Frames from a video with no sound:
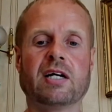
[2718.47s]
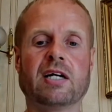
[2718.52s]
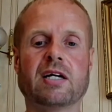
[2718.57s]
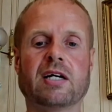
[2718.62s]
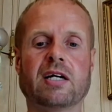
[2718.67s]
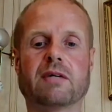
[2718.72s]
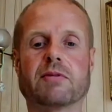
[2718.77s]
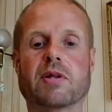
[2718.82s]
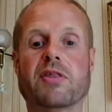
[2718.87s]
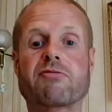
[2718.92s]

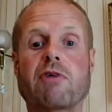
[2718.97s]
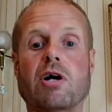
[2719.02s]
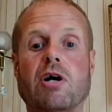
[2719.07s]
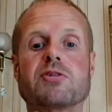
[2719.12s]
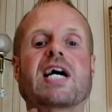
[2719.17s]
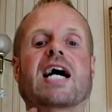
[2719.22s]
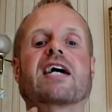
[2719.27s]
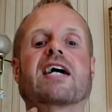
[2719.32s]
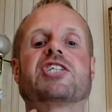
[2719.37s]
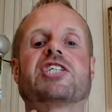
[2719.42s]
and the throat
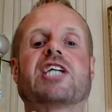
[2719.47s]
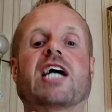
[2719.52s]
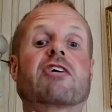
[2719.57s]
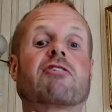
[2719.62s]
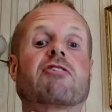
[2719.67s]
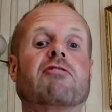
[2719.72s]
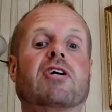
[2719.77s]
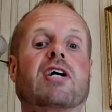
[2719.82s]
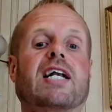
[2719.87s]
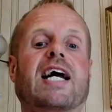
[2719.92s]

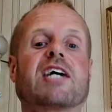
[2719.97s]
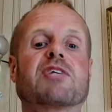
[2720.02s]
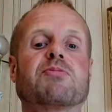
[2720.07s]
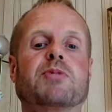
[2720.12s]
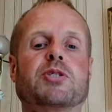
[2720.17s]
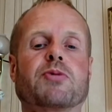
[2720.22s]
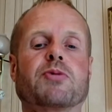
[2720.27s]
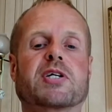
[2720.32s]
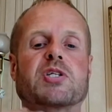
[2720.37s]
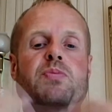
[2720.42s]
chakra allows me
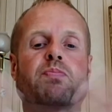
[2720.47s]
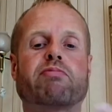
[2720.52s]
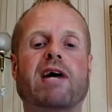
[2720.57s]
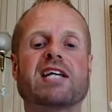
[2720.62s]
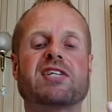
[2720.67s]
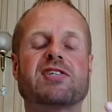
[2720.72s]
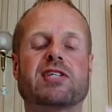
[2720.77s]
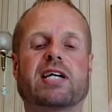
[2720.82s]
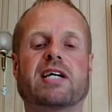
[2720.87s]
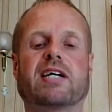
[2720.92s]
to
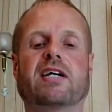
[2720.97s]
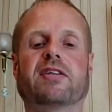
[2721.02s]
express it